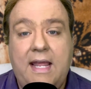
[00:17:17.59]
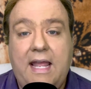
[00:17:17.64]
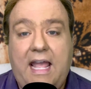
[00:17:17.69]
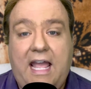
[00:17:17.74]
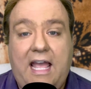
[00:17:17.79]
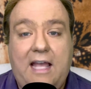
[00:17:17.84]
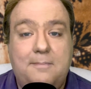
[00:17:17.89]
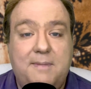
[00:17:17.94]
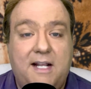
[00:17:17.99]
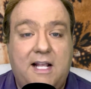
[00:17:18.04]

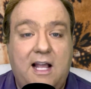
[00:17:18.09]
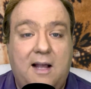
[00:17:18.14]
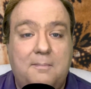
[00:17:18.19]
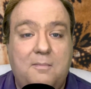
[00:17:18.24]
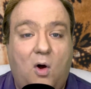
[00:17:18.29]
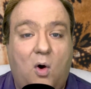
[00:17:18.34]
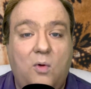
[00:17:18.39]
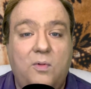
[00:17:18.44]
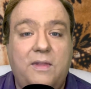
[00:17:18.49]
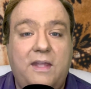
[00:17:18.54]
had become
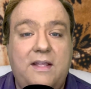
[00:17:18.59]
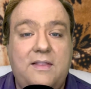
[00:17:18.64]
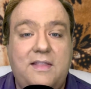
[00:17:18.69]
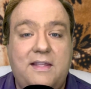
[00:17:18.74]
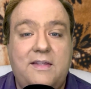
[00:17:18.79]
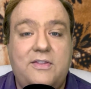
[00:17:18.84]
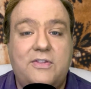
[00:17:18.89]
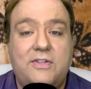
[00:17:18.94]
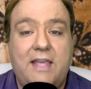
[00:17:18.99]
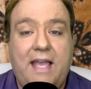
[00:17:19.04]
only
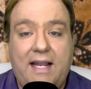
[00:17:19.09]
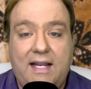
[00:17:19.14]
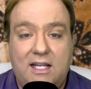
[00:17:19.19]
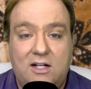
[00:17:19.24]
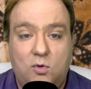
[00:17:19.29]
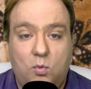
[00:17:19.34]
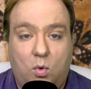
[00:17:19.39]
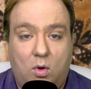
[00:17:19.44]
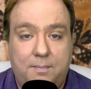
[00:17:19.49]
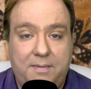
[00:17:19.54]
the
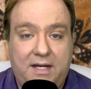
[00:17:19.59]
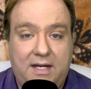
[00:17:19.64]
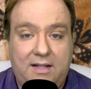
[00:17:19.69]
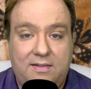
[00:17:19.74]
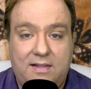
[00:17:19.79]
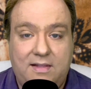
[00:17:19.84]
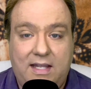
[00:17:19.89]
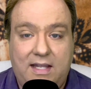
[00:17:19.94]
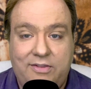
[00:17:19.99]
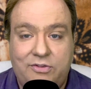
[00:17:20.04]
second woman in
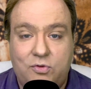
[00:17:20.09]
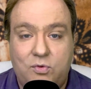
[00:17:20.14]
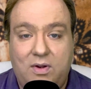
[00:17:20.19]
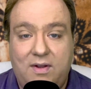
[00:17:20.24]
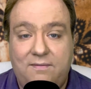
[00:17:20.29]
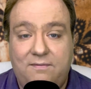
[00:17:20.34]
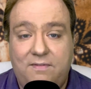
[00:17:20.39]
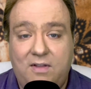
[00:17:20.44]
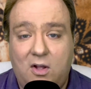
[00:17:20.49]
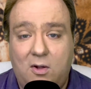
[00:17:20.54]
the history
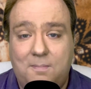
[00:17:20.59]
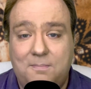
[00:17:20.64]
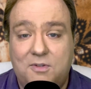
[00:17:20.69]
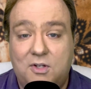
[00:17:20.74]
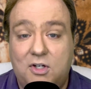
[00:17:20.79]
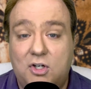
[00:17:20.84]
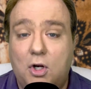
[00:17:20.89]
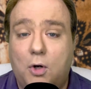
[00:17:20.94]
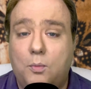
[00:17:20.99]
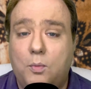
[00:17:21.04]
of film to
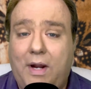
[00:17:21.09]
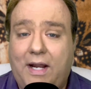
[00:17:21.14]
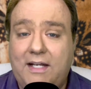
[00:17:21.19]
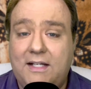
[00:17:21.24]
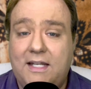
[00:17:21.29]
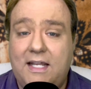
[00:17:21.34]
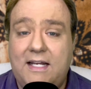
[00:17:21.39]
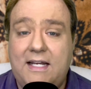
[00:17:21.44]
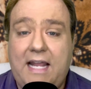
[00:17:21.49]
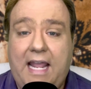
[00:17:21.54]

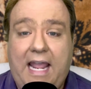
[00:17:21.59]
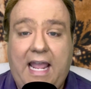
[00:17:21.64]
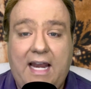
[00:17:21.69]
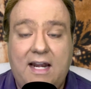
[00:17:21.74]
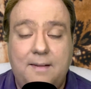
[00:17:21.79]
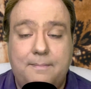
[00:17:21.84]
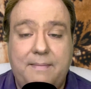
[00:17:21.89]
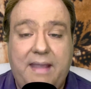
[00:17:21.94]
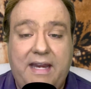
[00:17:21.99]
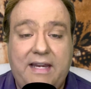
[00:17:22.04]
direct an
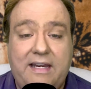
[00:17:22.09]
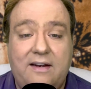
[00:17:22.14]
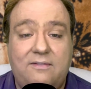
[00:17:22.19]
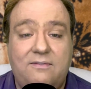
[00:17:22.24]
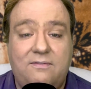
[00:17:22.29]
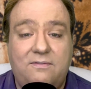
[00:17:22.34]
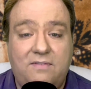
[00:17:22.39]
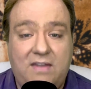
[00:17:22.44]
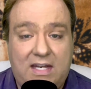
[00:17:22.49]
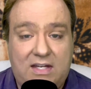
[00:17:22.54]
animated
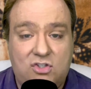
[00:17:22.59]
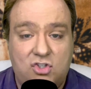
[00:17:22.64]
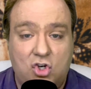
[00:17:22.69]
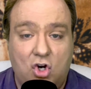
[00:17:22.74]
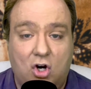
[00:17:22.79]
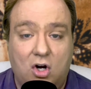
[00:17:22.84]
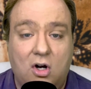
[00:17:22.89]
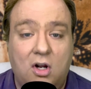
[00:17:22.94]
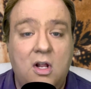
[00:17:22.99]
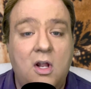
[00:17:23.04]

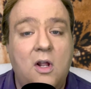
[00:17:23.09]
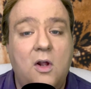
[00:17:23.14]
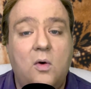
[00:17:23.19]
feature